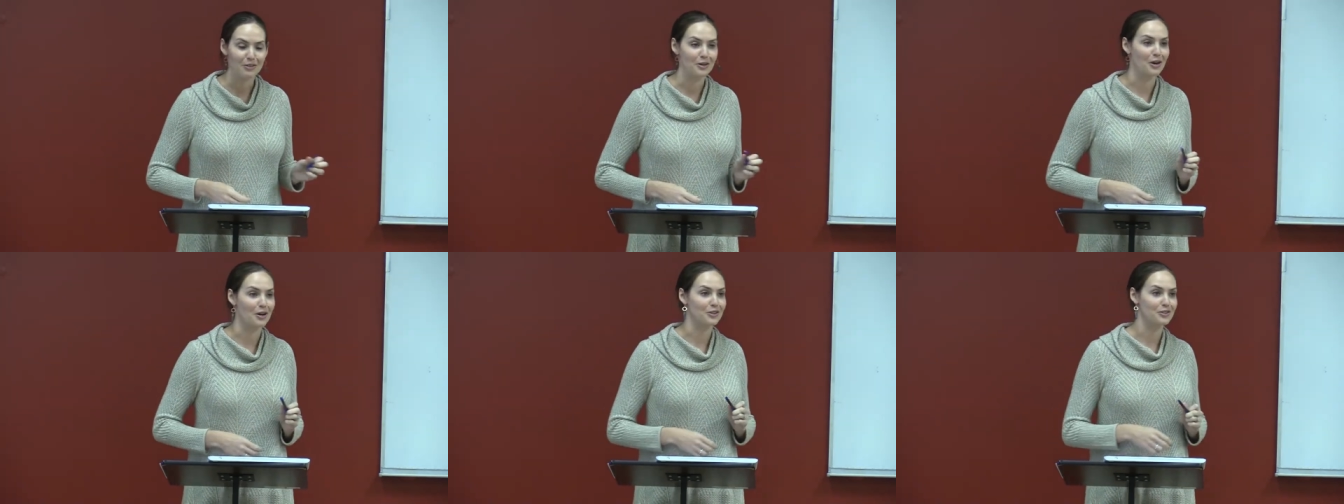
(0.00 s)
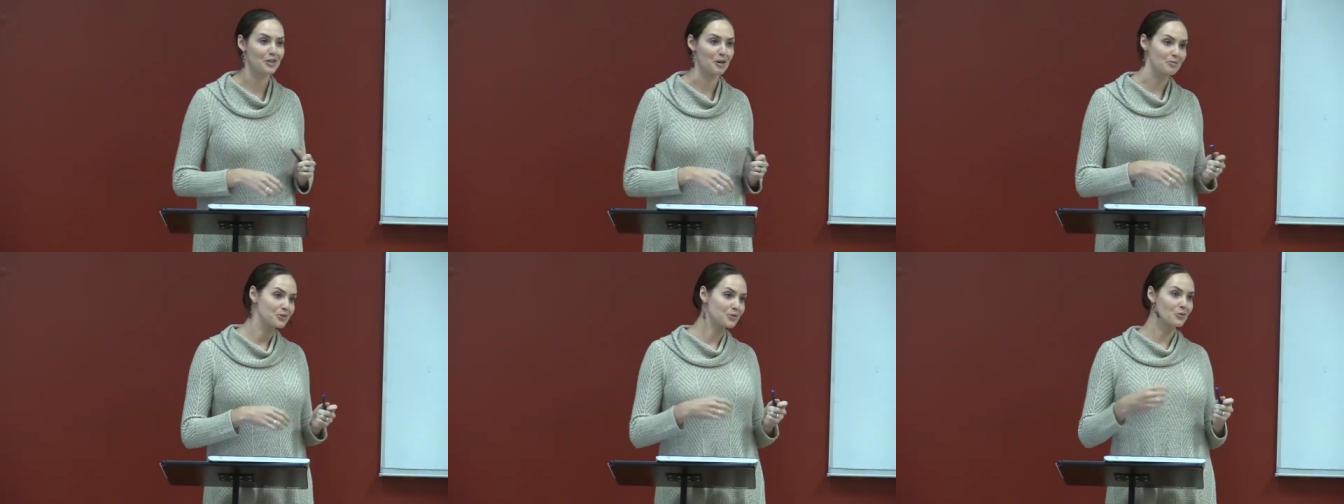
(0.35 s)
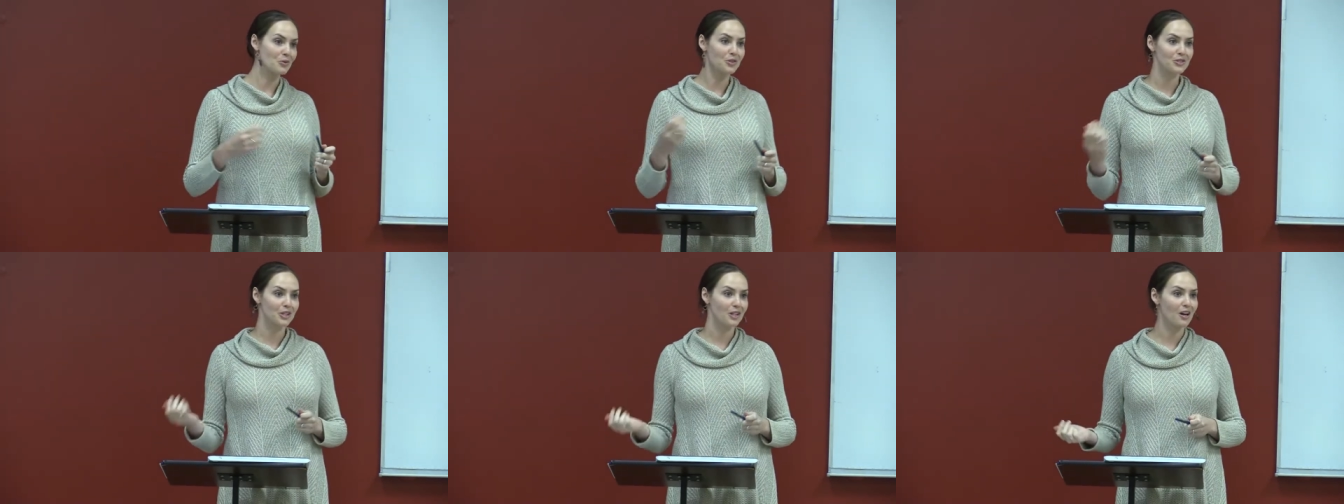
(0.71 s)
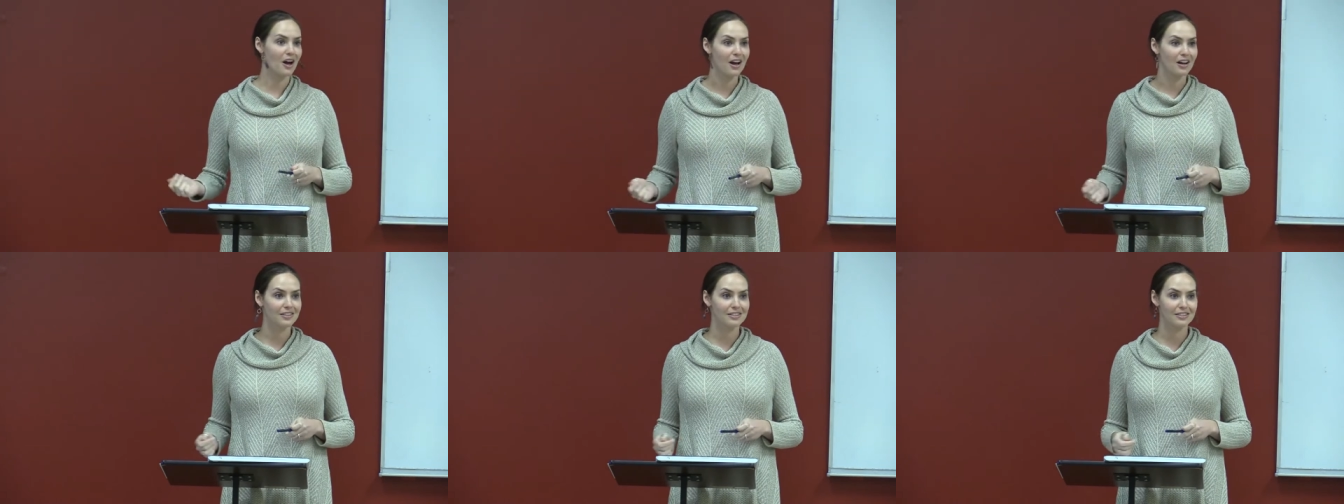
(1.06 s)
There are some schools that
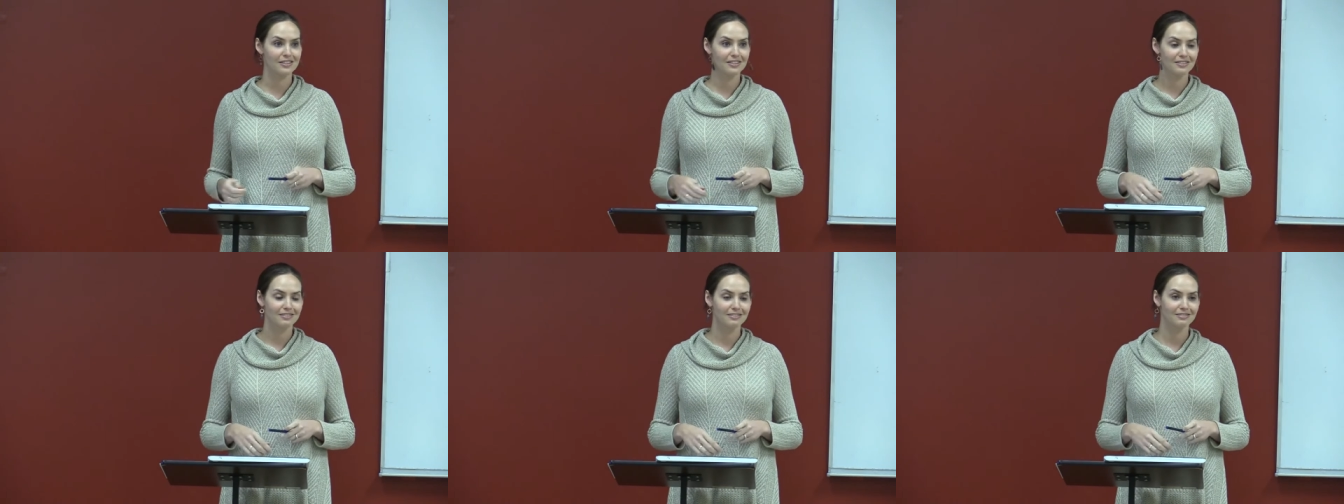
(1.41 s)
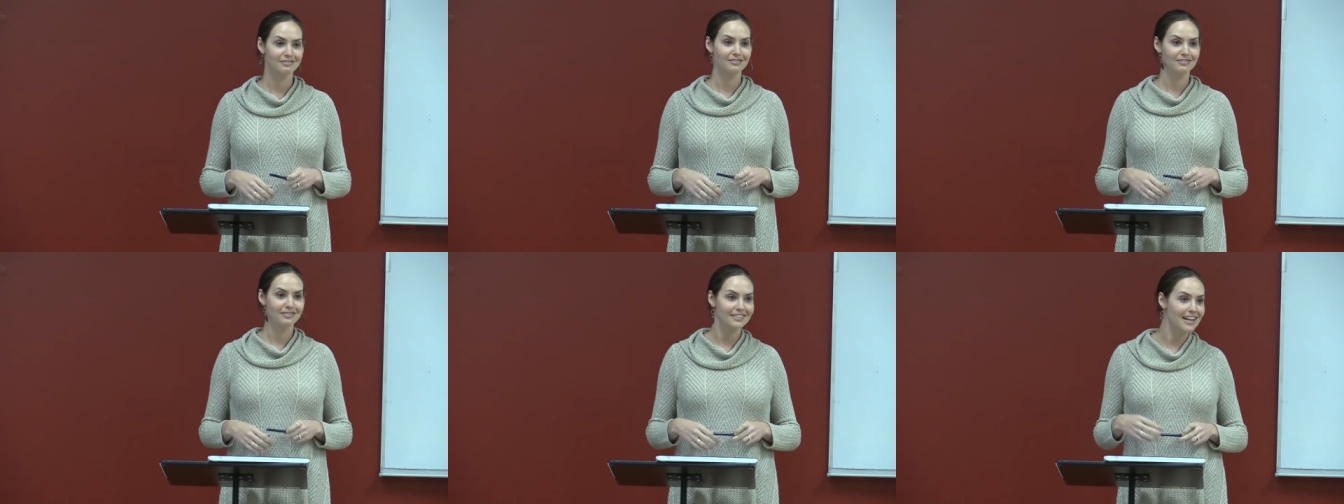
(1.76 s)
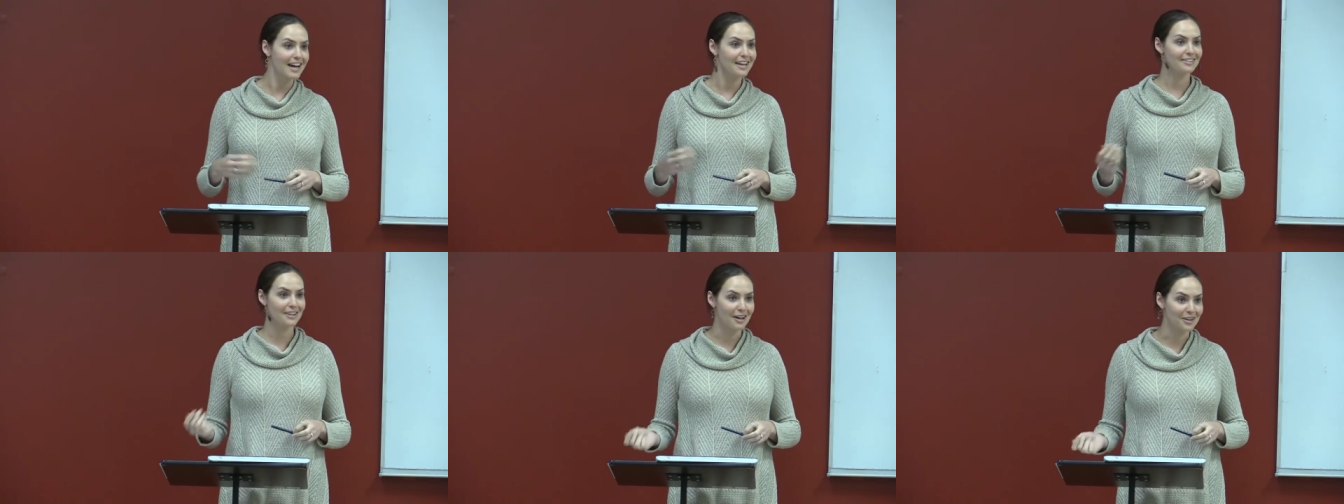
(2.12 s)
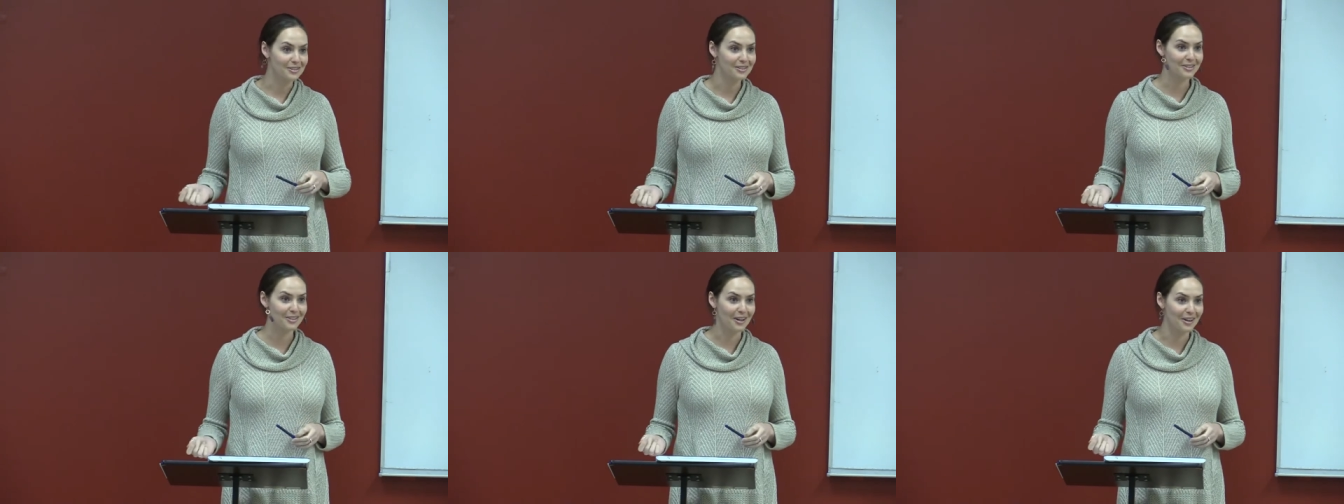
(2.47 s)
cost nine thousand